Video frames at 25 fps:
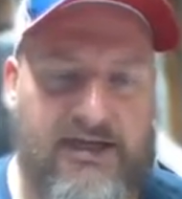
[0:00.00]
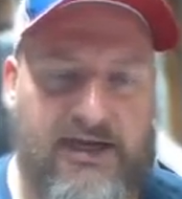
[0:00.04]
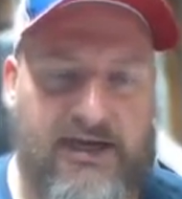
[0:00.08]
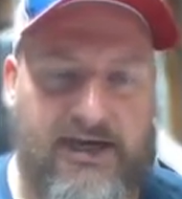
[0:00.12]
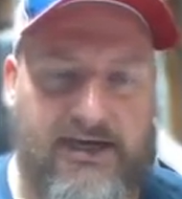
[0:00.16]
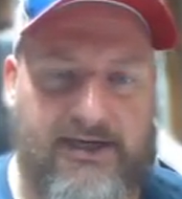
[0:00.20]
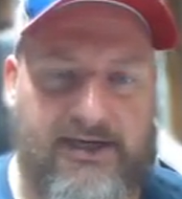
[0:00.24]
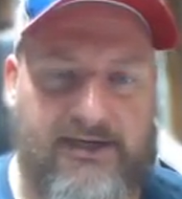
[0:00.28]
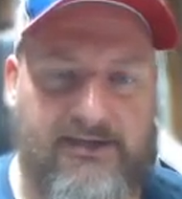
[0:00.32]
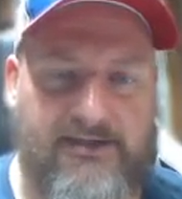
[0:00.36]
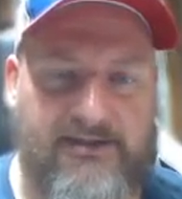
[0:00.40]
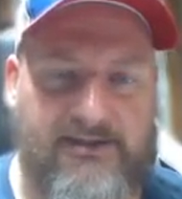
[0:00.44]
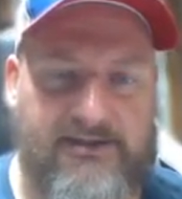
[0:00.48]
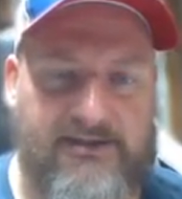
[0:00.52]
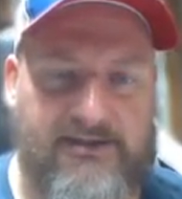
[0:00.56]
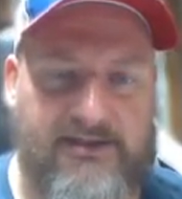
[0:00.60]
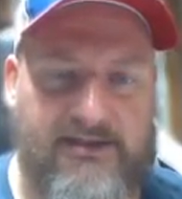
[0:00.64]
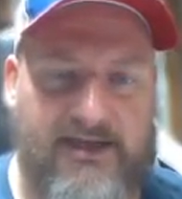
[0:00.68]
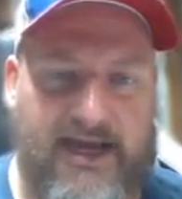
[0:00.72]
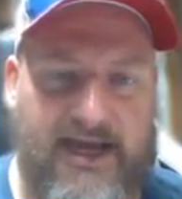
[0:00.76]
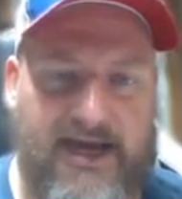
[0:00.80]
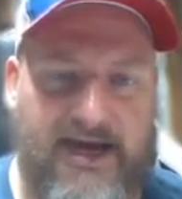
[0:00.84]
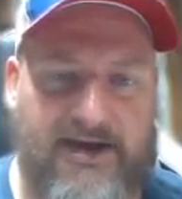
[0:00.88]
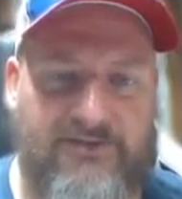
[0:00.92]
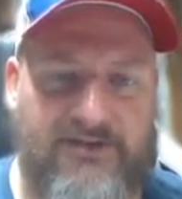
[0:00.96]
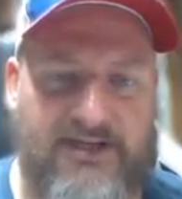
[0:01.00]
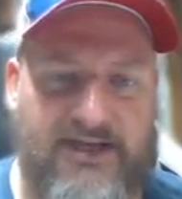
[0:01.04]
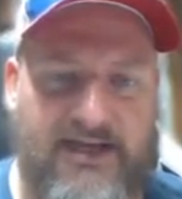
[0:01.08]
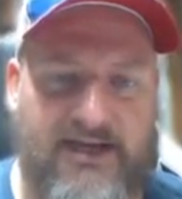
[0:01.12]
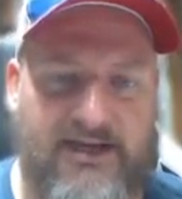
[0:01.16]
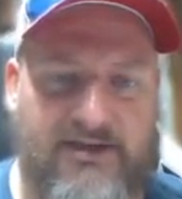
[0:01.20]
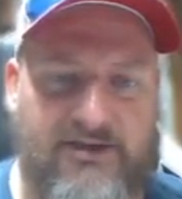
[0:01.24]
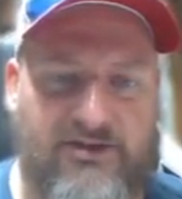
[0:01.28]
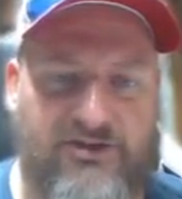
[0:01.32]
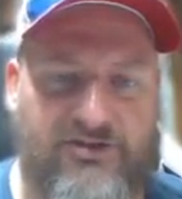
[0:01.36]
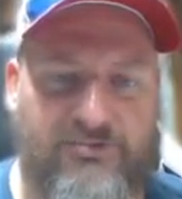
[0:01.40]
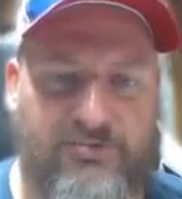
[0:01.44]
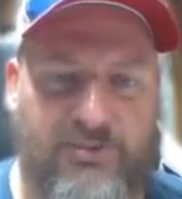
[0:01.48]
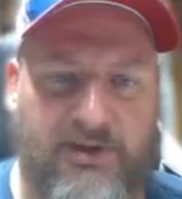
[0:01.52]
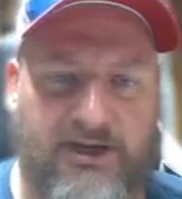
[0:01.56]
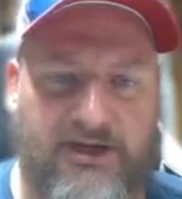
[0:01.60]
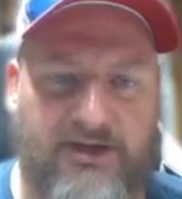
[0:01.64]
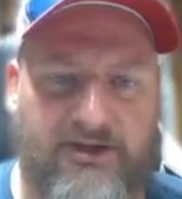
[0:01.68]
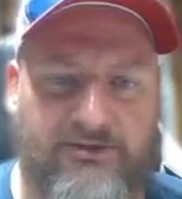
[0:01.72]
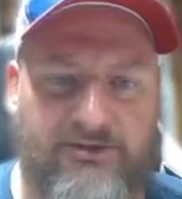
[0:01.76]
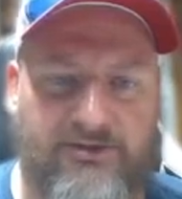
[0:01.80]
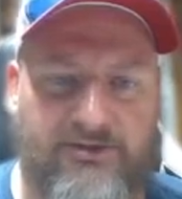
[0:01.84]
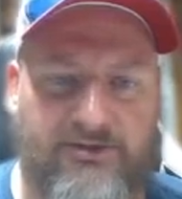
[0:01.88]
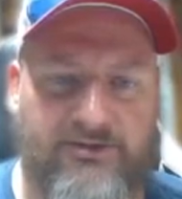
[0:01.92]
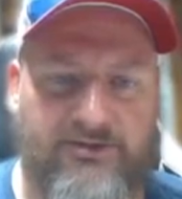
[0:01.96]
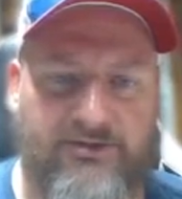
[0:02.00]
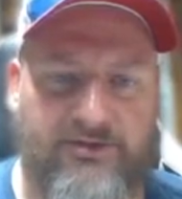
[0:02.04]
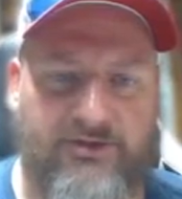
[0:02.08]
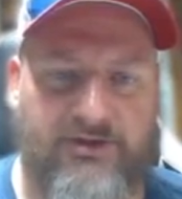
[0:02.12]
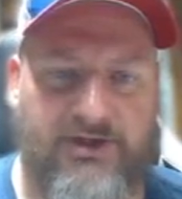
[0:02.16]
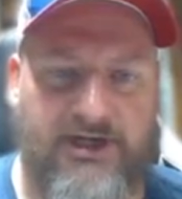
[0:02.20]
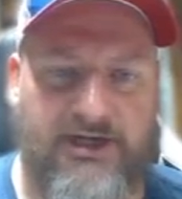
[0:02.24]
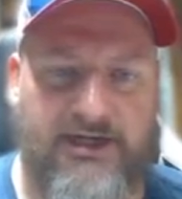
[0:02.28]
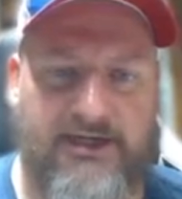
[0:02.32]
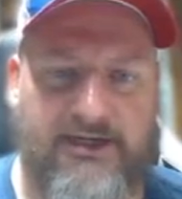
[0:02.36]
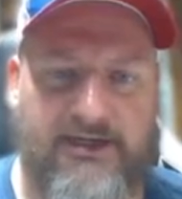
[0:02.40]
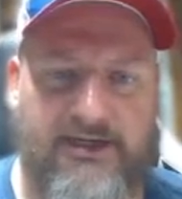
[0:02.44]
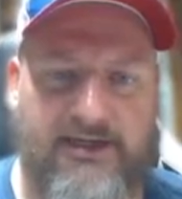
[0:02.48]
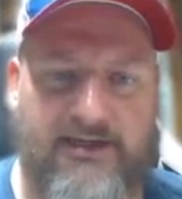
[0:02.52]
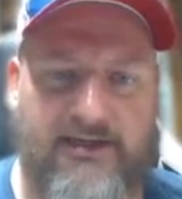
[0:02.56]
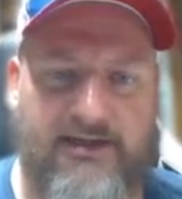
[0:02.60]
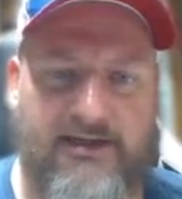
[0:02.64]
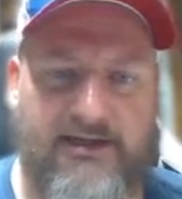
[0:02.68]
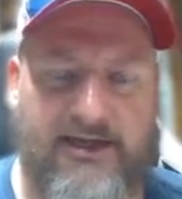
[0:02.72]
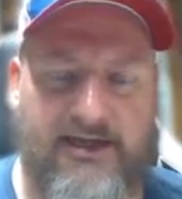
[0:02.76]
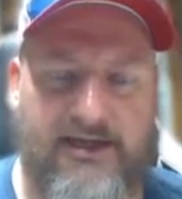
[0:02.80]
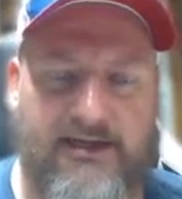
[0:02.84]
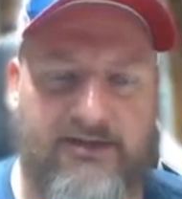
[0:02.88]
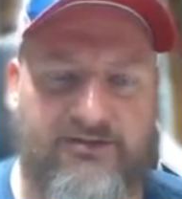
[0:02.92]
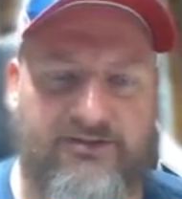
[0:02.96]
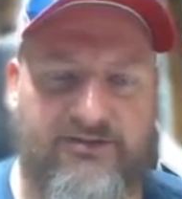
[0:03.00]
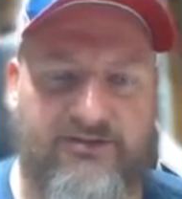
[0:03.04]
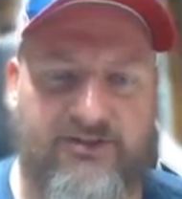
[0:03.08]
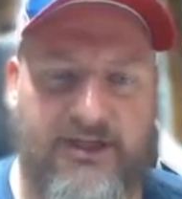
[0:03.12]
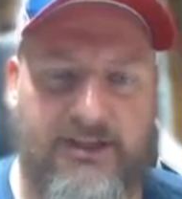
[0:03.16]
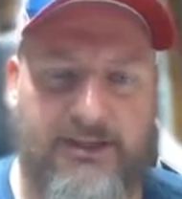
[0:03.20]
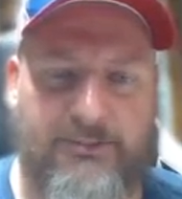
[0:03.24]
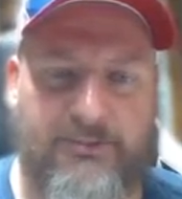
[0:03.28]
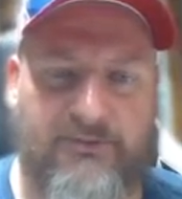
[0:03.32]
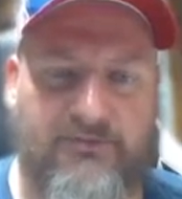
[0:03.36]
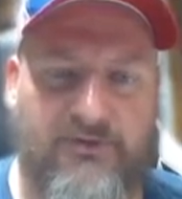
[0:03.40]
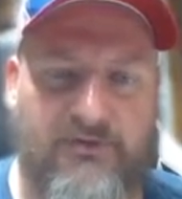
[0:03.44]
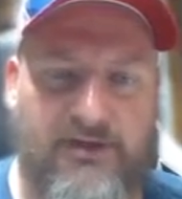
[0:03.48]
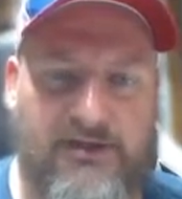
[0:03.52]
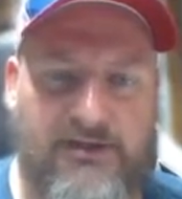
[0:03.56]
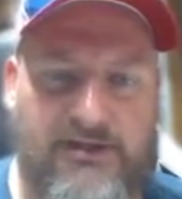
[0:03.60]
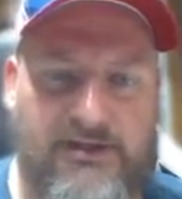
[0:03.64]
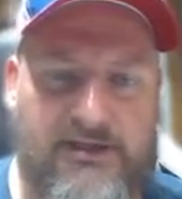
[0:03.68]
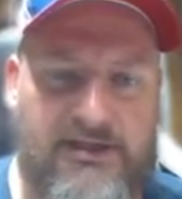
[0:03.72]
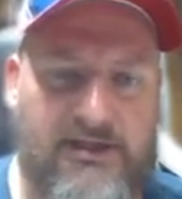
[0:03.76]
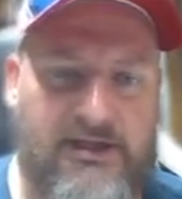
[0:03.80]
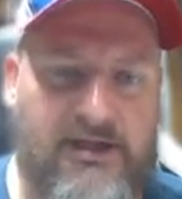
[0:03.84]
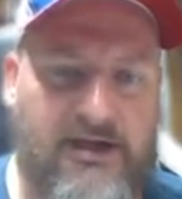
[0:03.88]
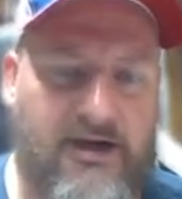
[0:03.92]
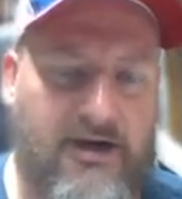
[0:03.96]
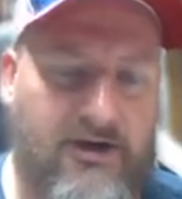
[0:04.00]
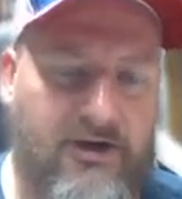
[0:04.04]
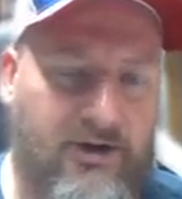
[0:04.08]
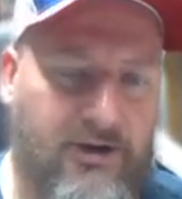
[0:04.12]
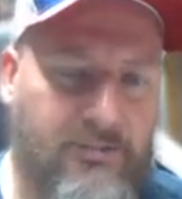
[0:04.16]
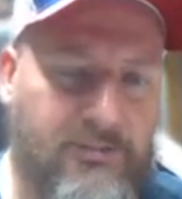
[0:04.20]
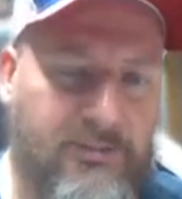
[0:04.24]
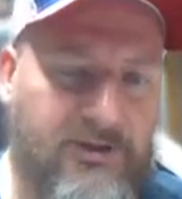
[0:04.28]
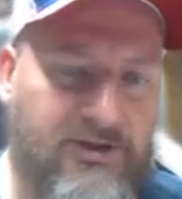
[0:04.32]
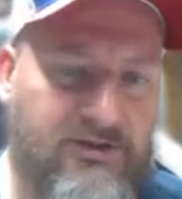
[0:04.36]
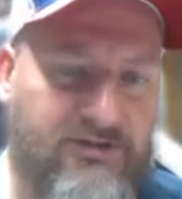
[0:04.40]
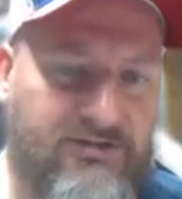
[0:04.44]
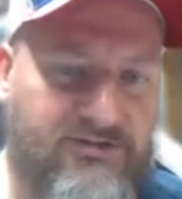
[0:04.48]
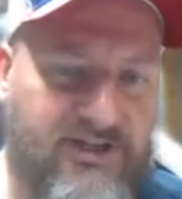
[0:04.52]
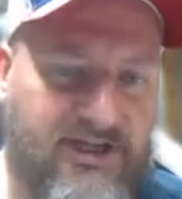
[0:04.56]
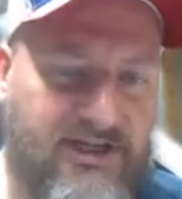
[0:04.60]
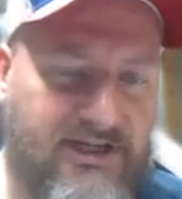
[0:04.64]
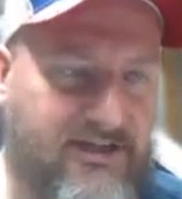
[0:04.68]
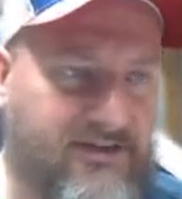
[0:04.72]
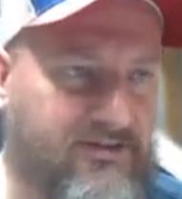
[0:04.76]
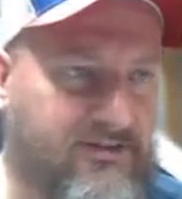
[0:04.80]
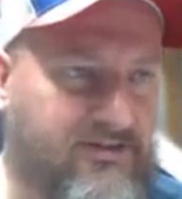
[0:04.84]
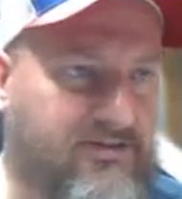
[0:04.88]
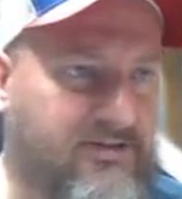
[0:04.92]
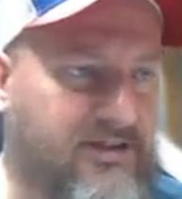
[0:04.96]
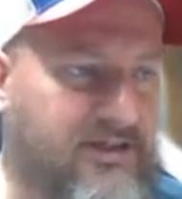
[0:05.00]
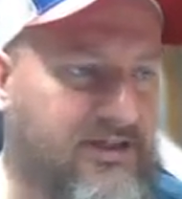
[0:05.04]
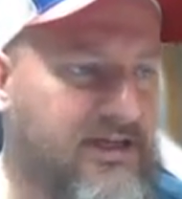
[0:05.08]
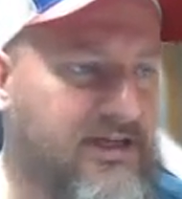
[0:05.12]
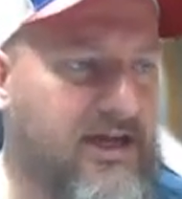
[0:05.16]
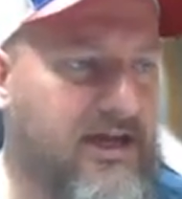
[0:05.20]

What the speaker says: and then having that display onto the screen, and did a sleep of 100 milliseconds.